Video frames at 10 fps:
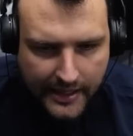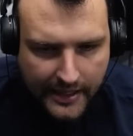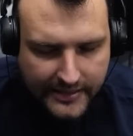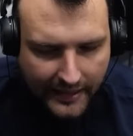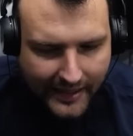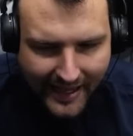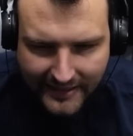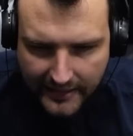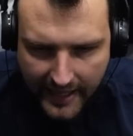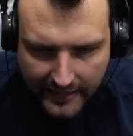The
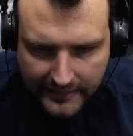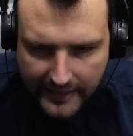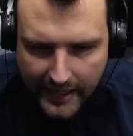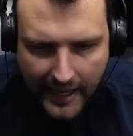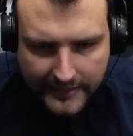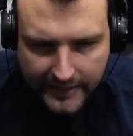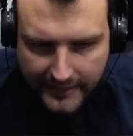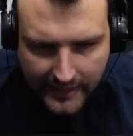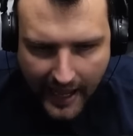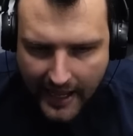gun handling,
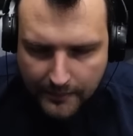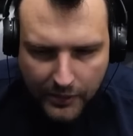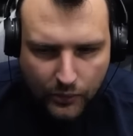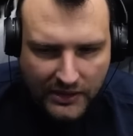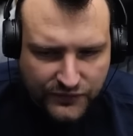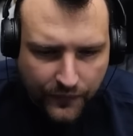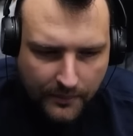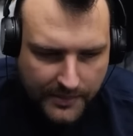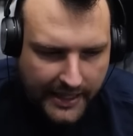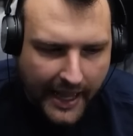unreliable. What's
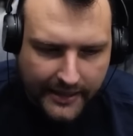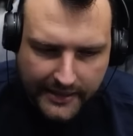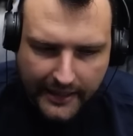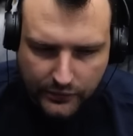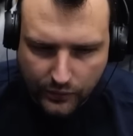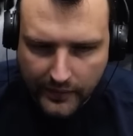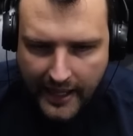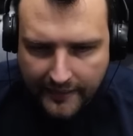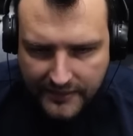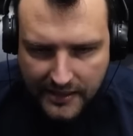from that you
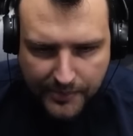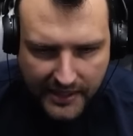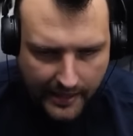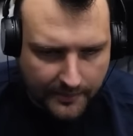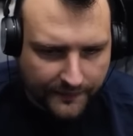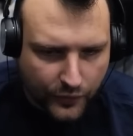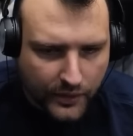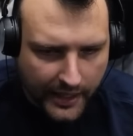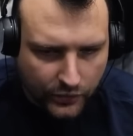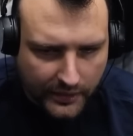have DPM if you
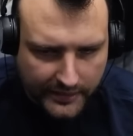cannot